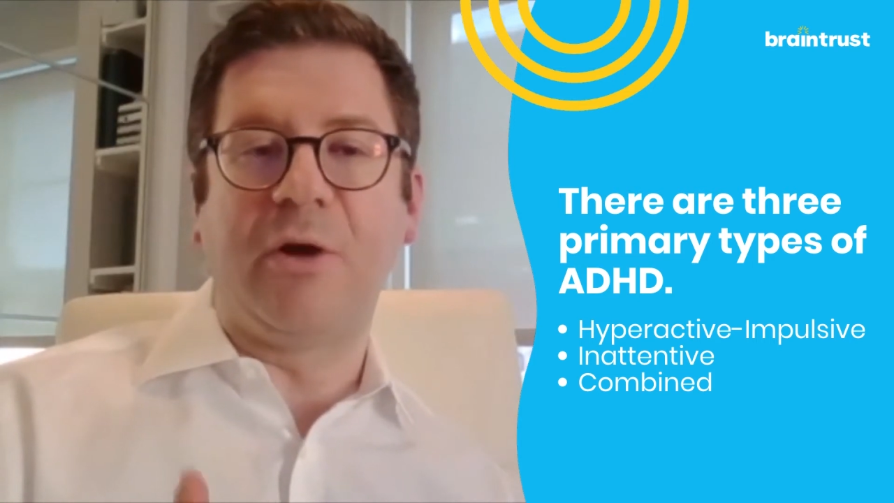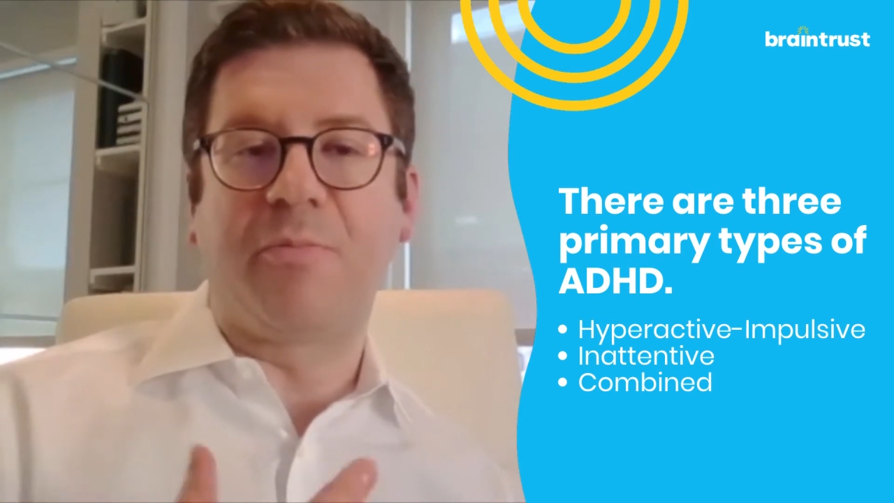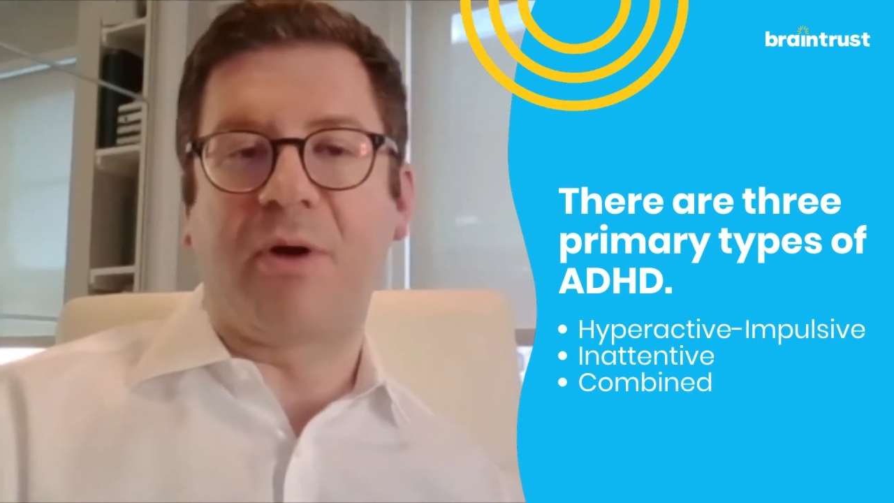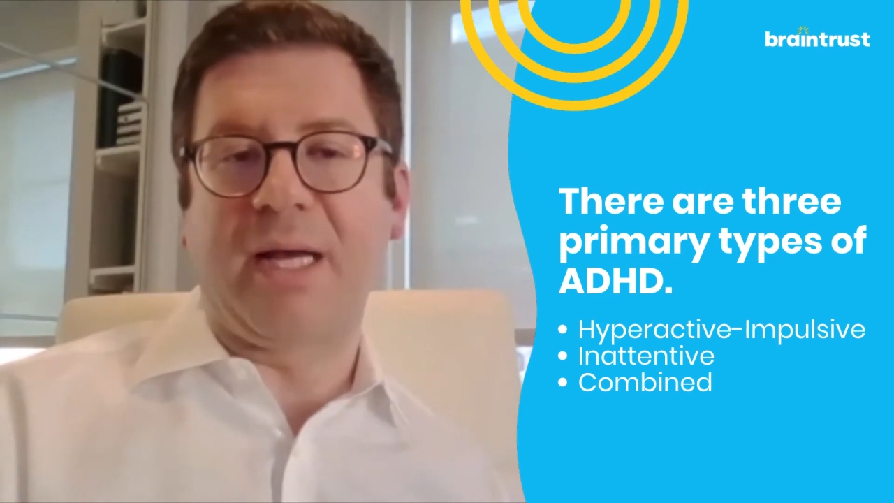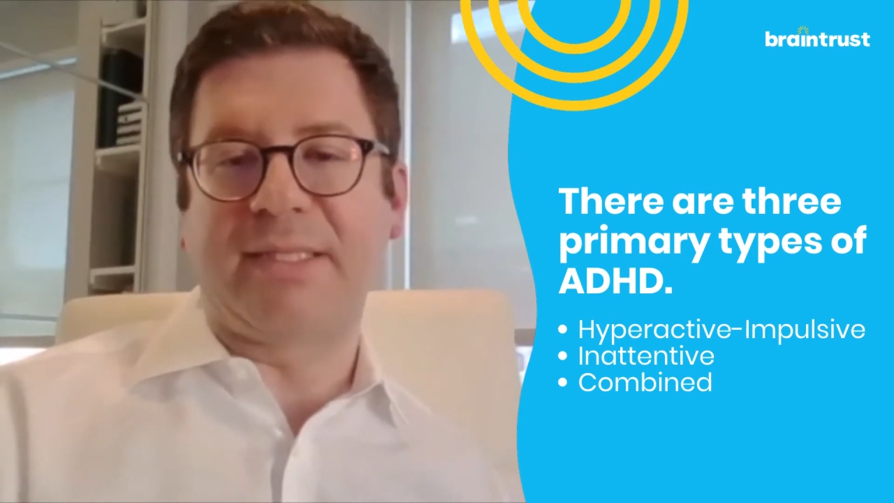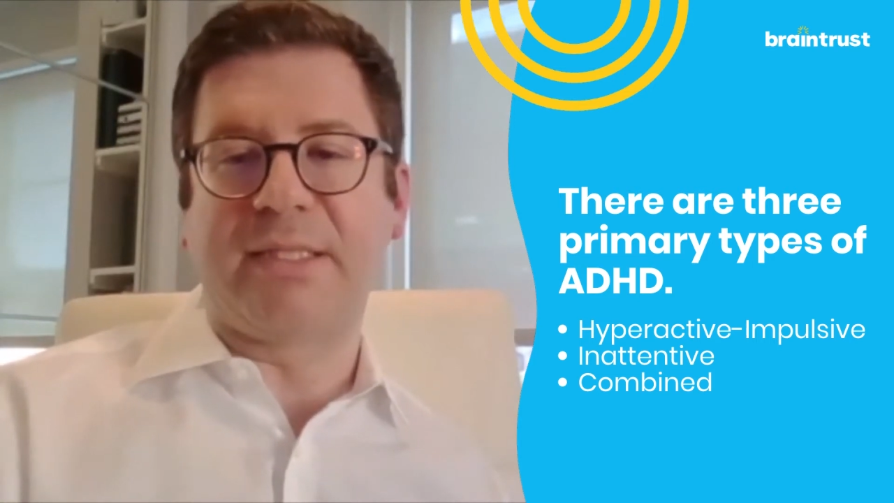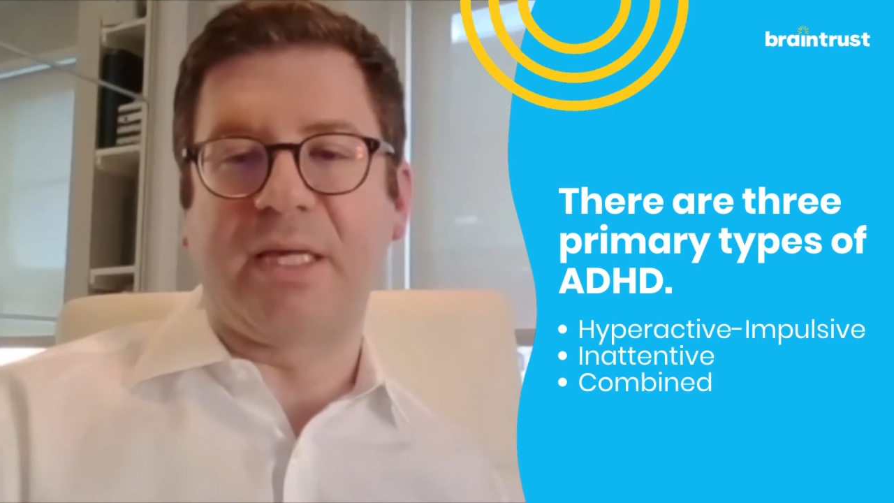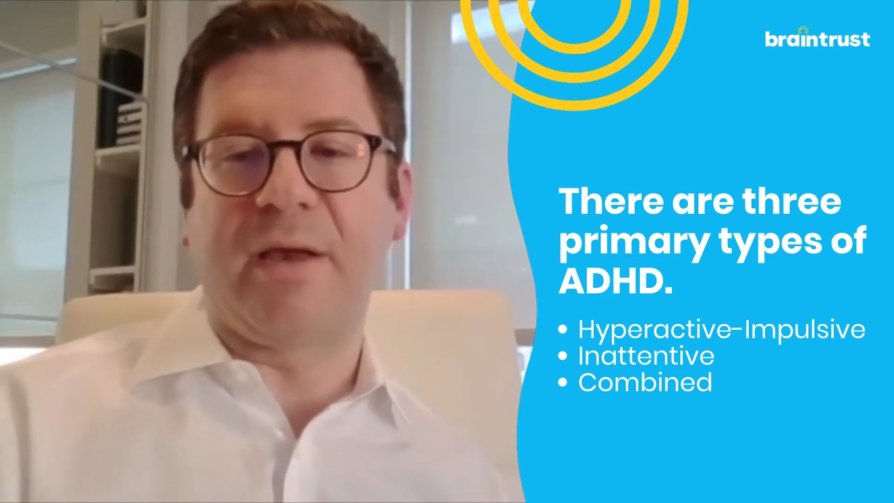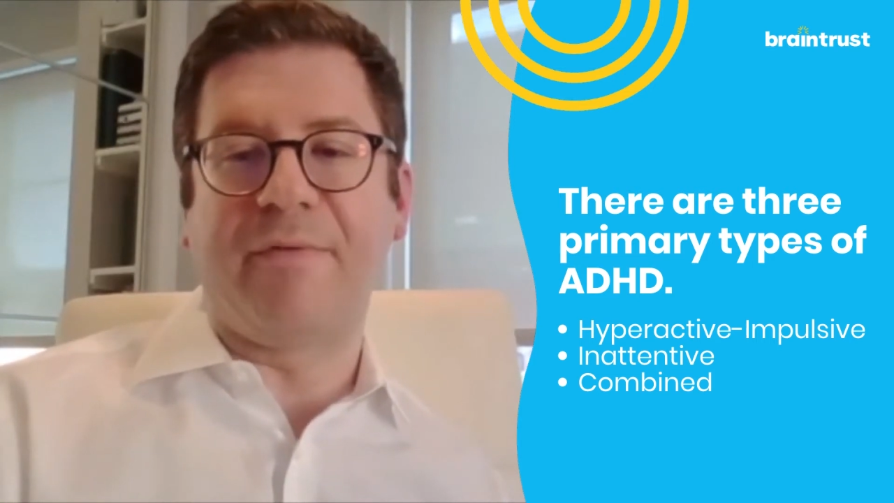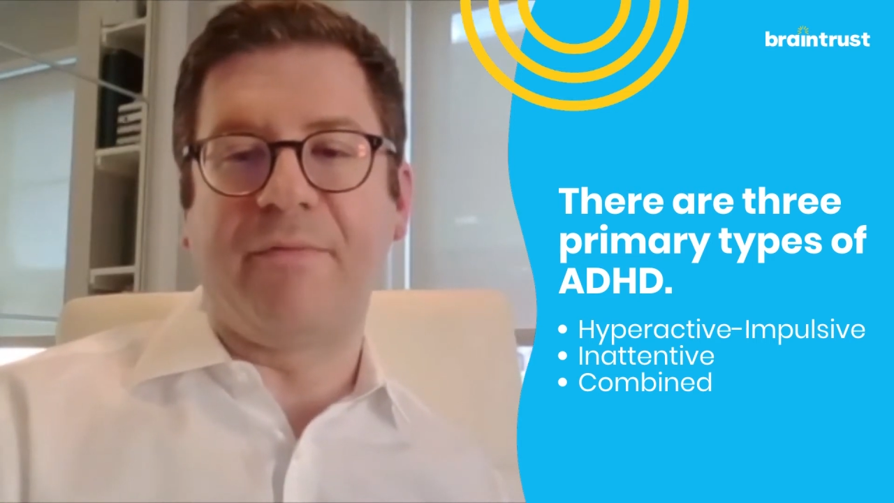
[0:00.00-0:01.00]
processing
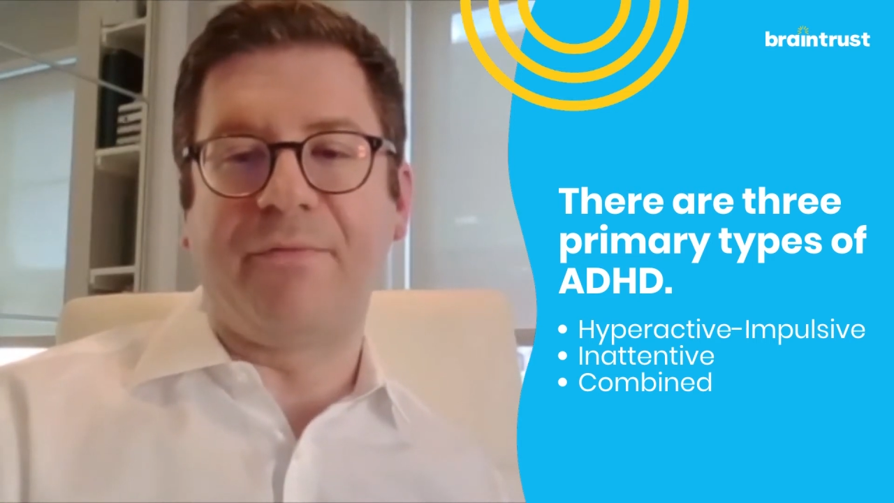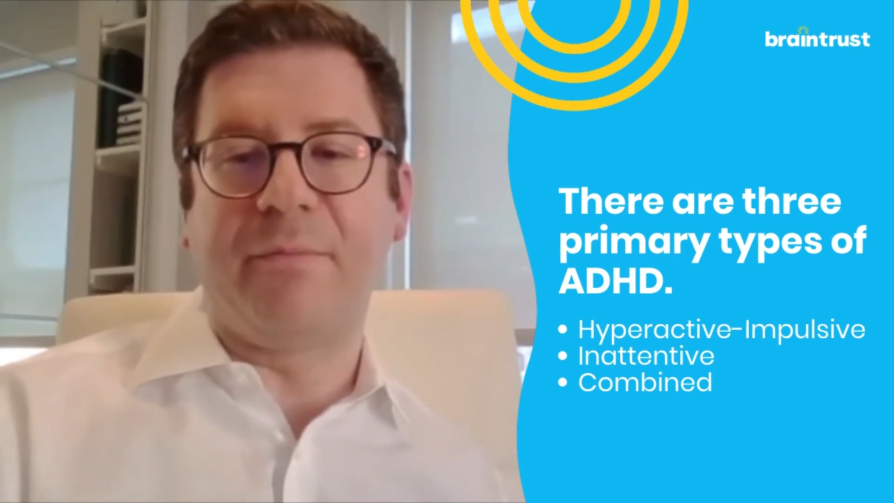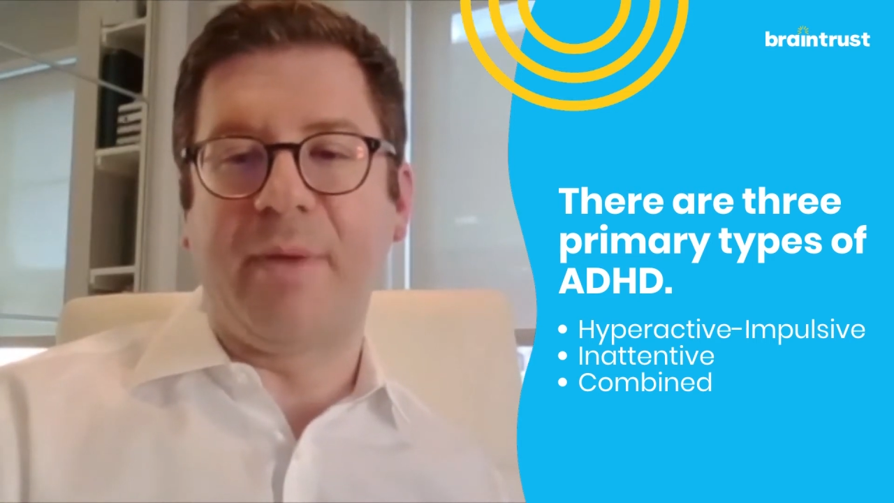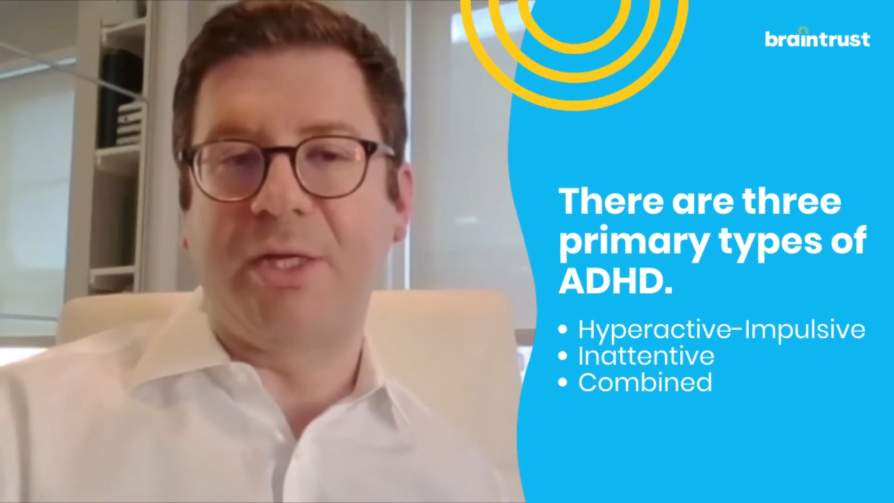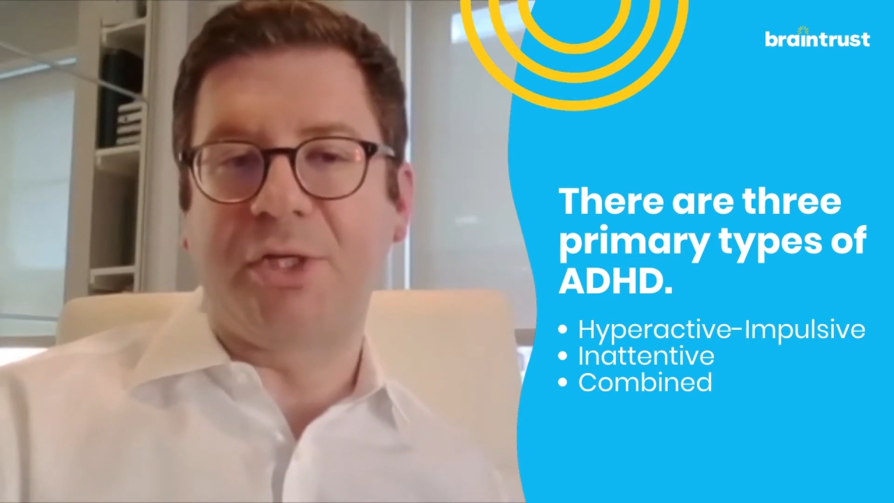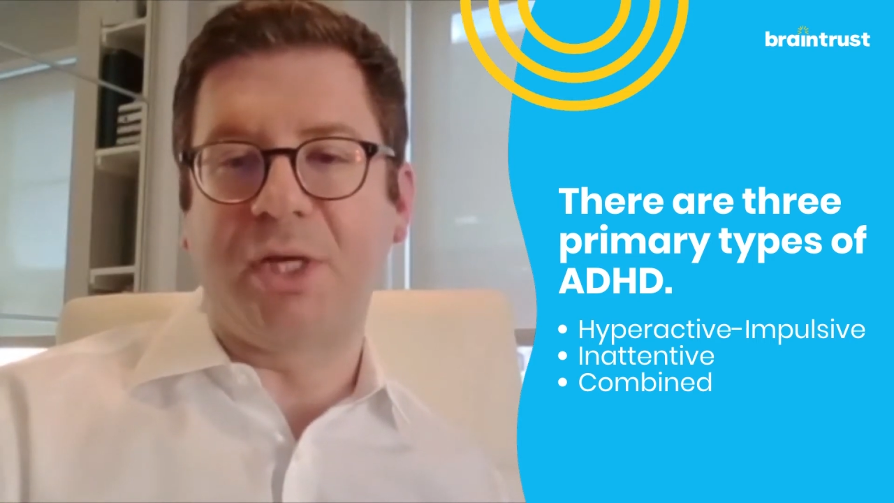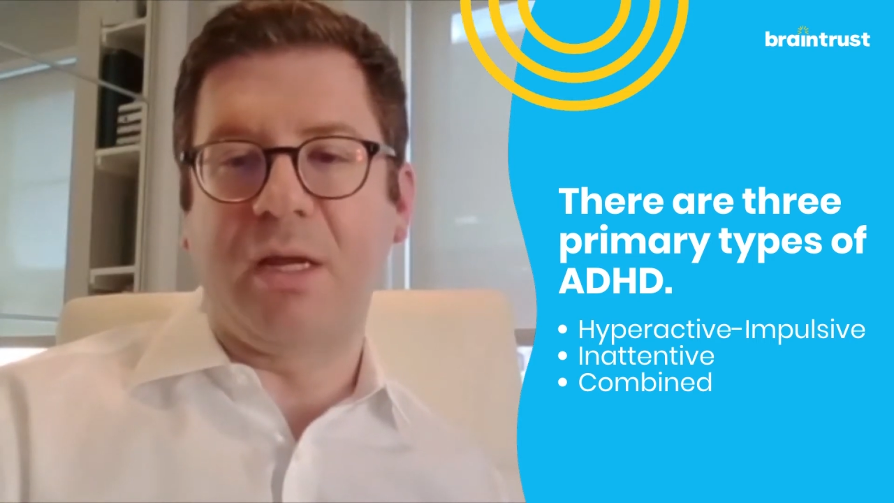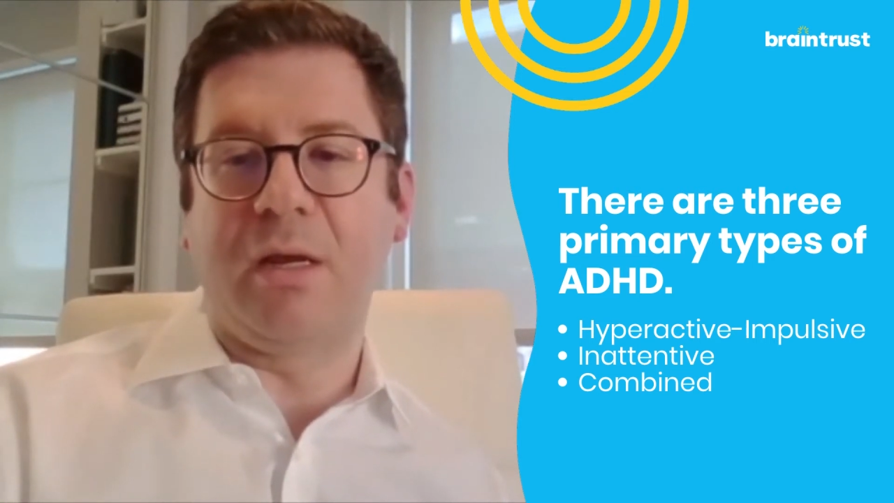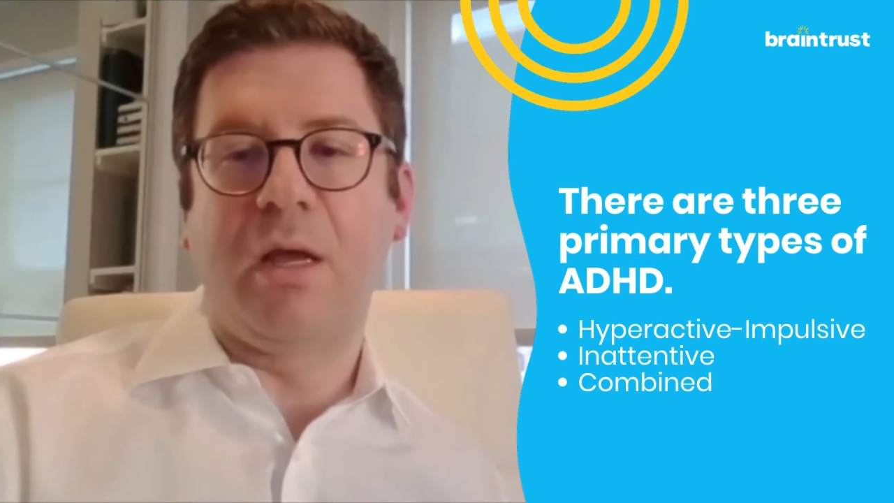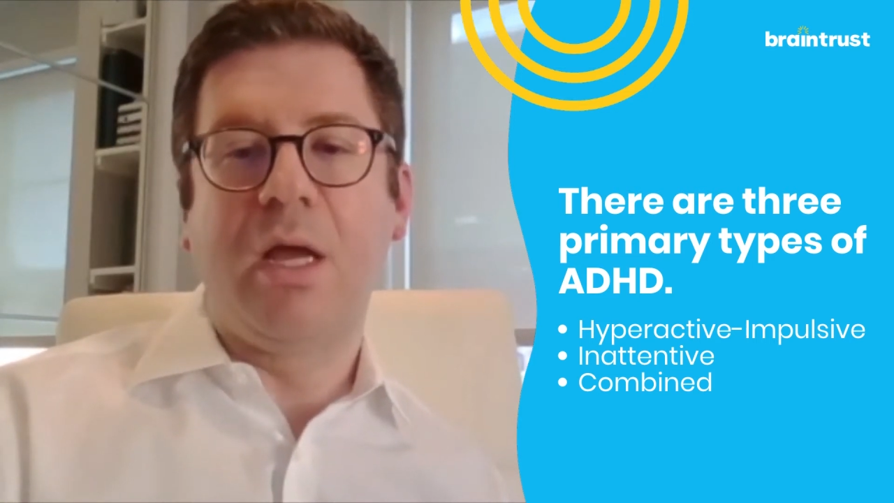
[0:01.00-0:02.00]
of information,